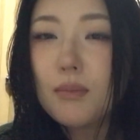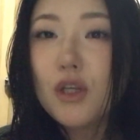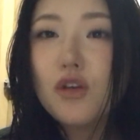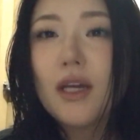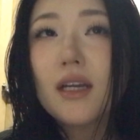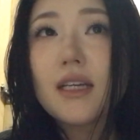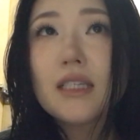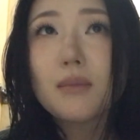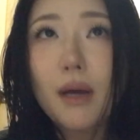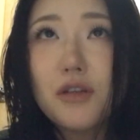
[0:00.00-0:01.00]
but you cannot
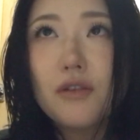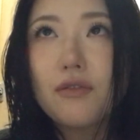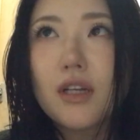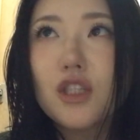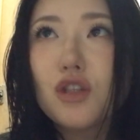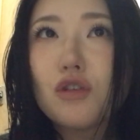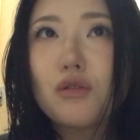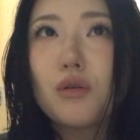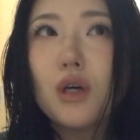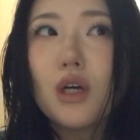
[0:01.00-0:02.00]
expect your friends
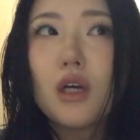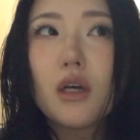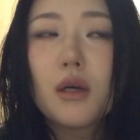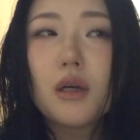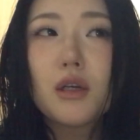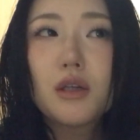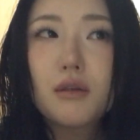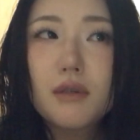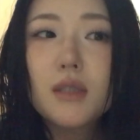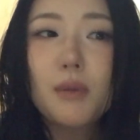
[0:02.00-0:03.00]
to
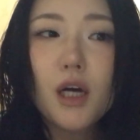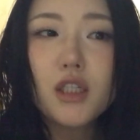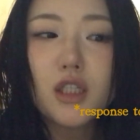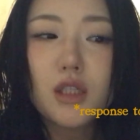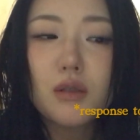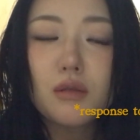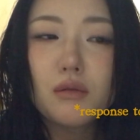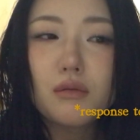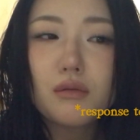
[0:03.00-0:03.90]
respond you